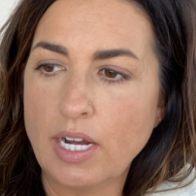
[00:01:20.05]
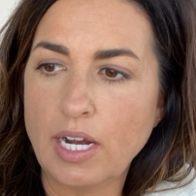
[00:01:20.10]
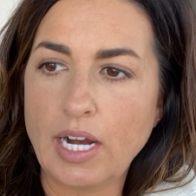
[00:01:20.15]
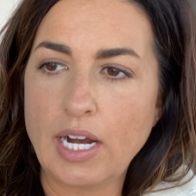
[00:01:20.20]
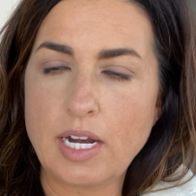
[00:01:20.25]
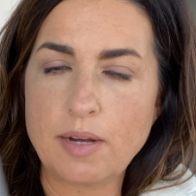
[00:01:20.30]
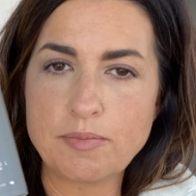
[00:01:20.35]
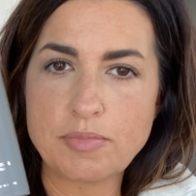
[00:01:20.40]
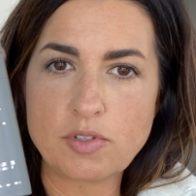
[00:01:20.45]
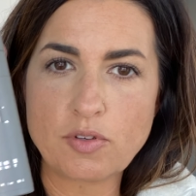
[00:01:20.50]

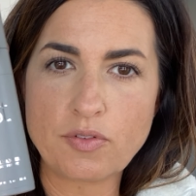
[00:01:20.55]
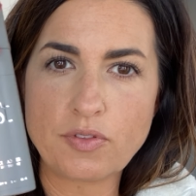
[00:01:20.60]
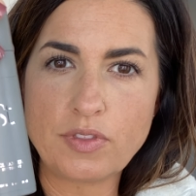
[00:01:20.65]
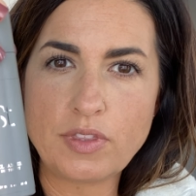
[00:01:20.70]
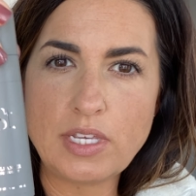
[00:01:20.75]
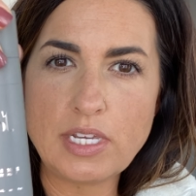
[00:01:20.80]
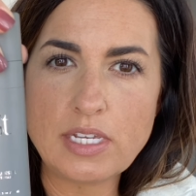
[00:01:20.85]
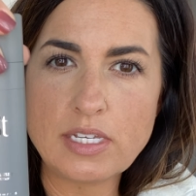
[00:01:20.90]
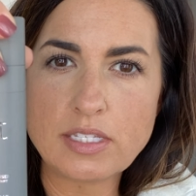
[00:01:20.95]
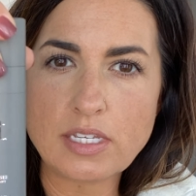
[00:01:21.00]
Um, so
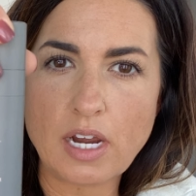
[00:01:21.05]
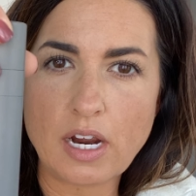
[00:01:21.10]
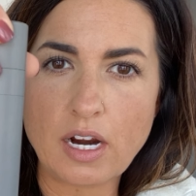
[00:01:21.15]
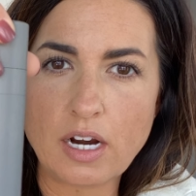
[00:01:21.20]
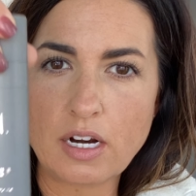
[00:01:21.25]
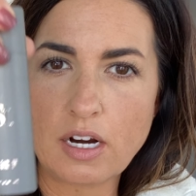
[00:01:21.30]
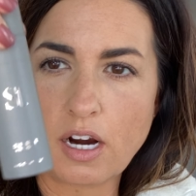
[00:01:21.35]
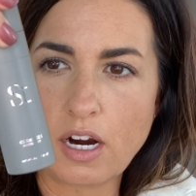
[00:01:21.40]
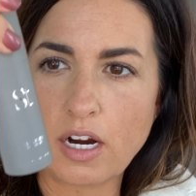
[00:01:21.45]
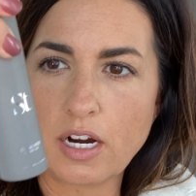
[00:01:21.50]
these
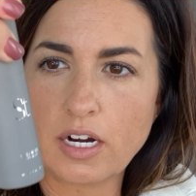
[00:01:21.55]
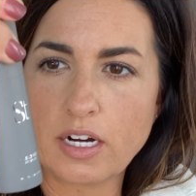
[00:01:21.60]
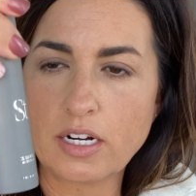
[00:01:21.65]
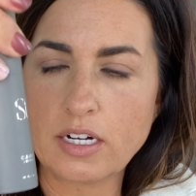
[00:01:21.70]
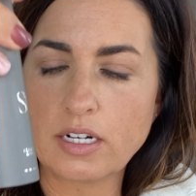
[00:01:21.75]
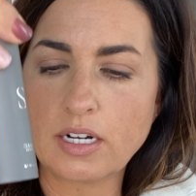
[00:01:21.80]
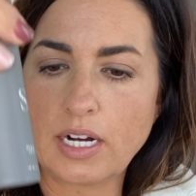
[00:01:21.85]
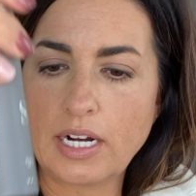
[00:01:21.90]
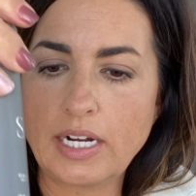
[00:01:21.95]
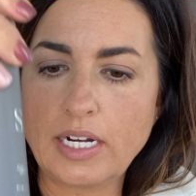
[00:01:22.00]
are
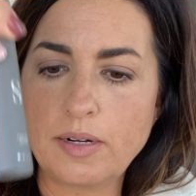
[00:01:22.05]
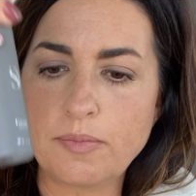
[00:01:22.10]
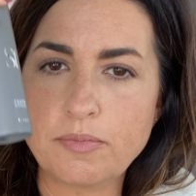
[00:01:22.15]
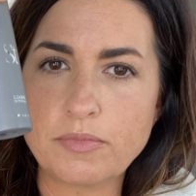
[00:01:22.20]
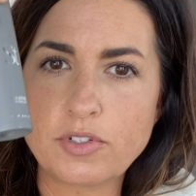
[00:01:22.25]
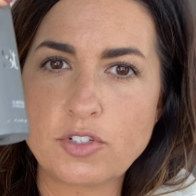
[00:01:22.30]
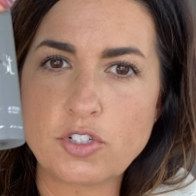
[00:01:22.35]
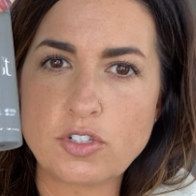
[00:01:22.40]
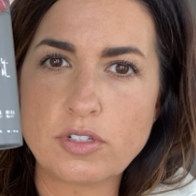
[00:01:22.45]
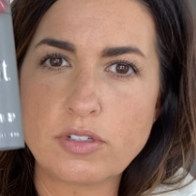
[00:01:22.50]
our
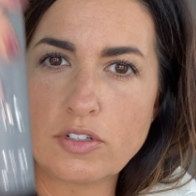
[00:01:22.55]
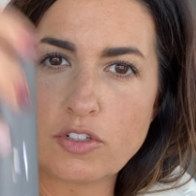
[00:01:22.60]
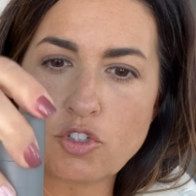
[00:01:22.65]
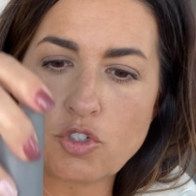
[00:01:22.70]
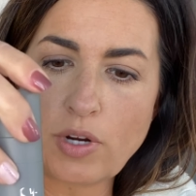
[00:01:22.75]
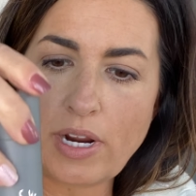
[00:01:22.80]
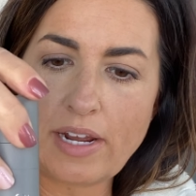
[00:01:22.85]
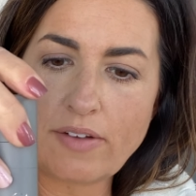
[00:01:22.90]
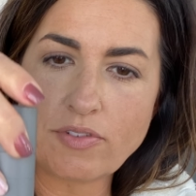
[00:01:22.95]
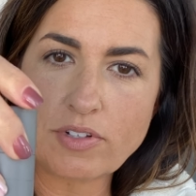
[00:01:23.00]
um,
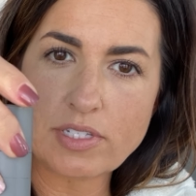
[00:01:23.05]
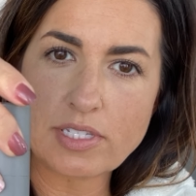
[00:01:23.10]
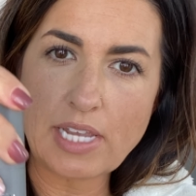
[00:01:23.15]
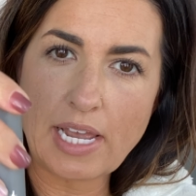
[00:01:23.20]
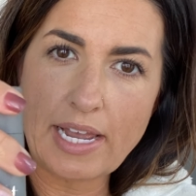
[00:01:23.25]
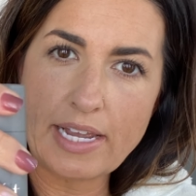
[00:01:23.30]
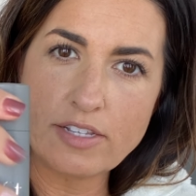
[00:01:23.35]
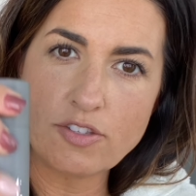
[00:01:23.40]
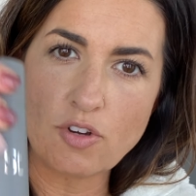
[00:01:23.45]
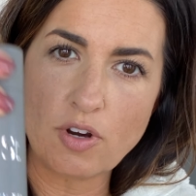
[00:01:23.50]
travel
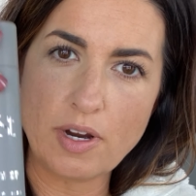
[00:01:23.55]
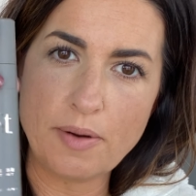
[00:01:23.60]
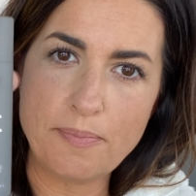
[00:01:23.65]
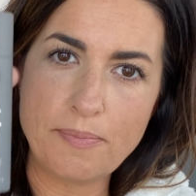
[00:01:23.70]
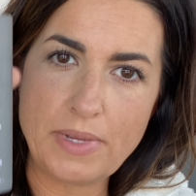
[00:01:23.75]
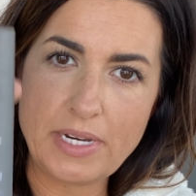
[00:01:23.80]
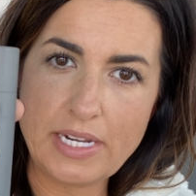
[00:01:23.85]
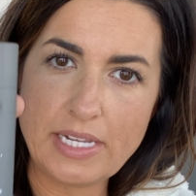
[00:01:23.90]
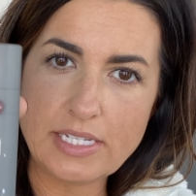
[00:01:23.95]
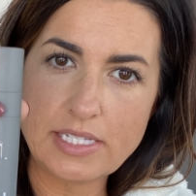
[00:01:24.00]
size or our
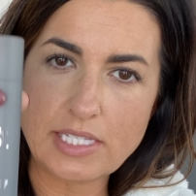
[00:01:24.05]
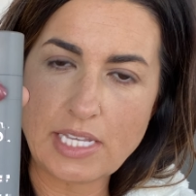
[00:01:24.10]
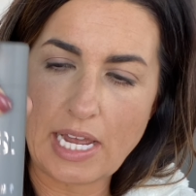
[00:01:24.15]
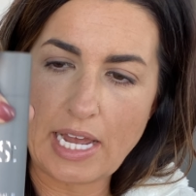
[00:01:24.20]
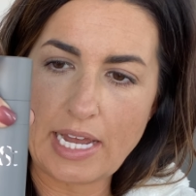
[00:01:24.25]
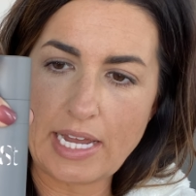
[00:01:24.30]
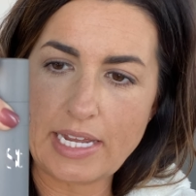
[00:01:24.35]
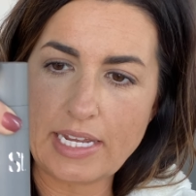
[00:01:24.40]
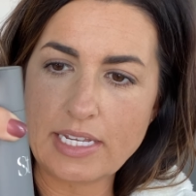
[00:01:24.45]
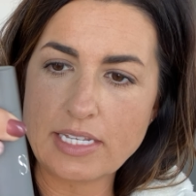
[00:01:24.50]
mini
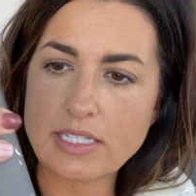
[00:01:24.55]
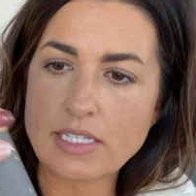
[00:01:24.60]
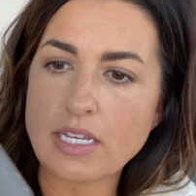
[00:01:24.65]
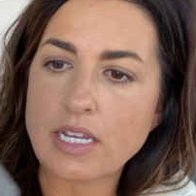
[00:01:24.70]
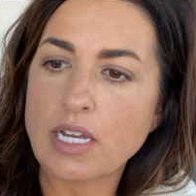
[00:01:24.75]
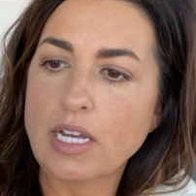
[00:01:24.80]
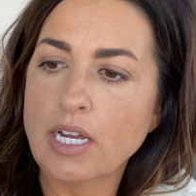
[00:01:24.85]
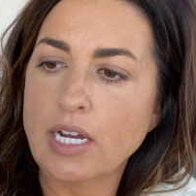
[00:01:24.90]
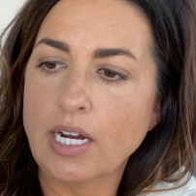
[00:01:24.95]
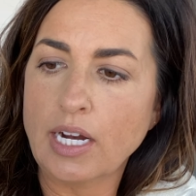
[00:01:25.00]
size
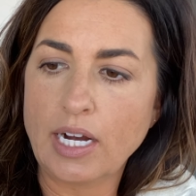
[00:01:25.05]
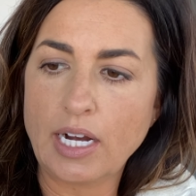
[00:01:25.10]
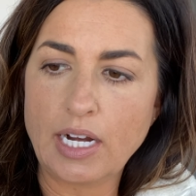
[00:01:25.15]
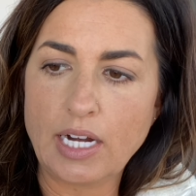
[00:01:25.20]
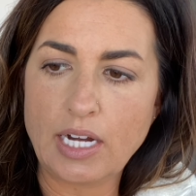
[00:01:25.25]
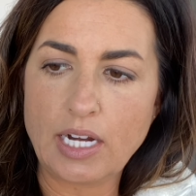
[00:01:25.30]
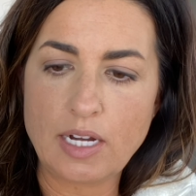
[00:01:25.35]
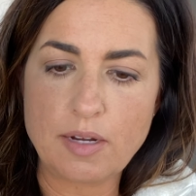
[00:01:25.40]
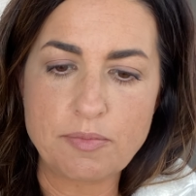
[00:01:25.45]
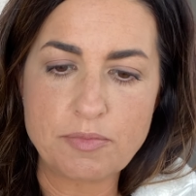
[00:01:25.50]

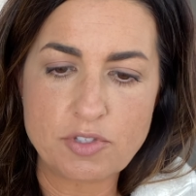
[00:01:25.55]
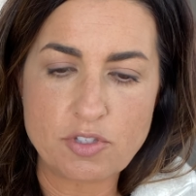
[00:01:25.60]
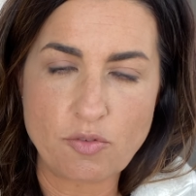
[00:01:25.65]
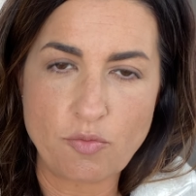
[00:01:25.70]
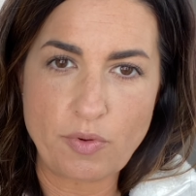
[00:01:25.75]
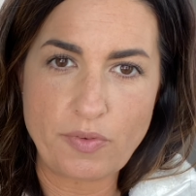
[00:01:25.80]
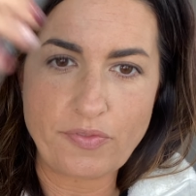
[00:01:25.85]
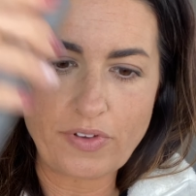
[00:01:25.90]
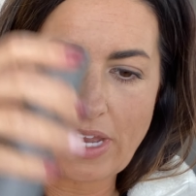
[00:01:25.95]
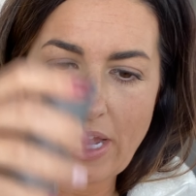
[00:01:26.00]
um, so
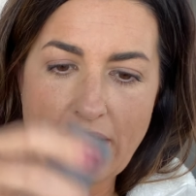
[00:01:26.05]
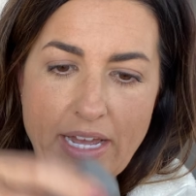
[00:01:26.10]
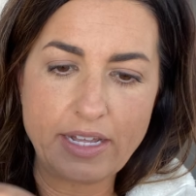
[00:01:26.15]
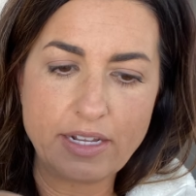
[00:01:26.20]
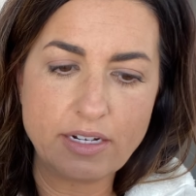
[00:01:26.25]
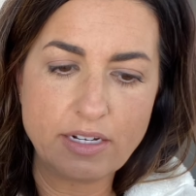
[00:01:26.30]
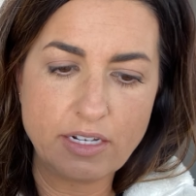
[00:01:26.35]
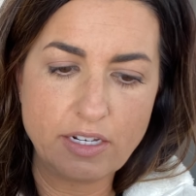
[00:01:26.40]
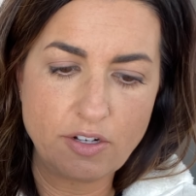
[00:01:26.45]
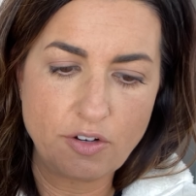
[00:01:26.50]
we've
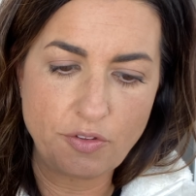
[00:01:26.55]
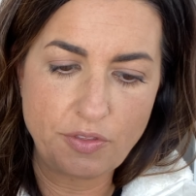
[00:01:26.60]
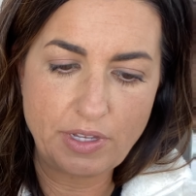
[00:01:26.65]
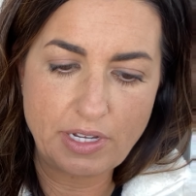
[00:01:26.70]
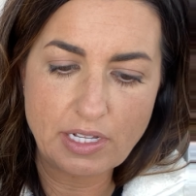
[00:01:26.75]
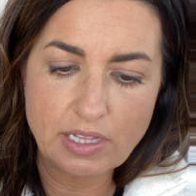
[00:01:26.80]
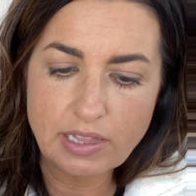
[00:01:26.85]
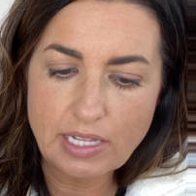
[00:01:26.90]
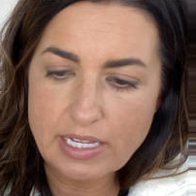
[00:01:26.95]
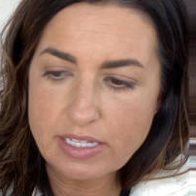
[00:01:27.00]
got, you know, the
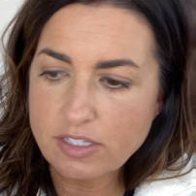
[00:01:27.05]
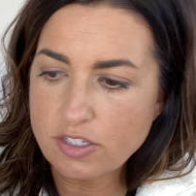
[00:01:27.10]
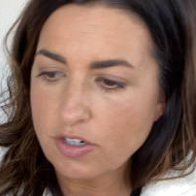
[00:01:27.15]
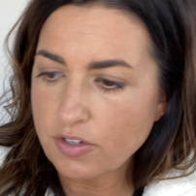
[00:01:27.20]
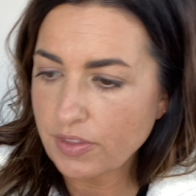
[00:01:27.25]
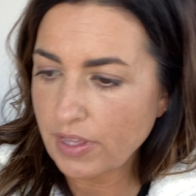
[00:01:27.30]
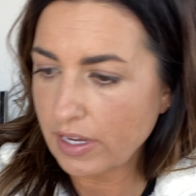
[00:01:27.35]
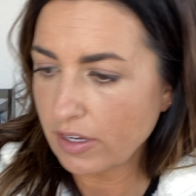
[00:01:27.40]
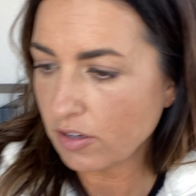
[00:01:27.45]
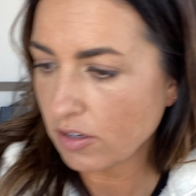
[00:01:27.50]

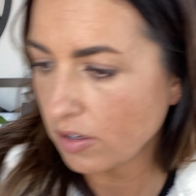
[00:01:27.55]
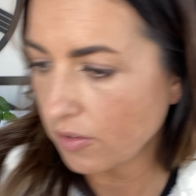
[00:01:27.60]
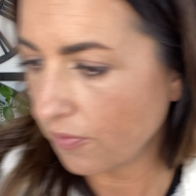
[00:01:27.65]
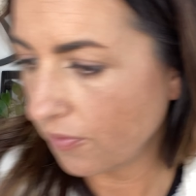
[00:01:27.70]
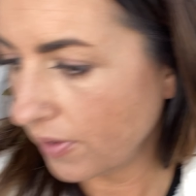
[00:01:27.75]
cleanser that you could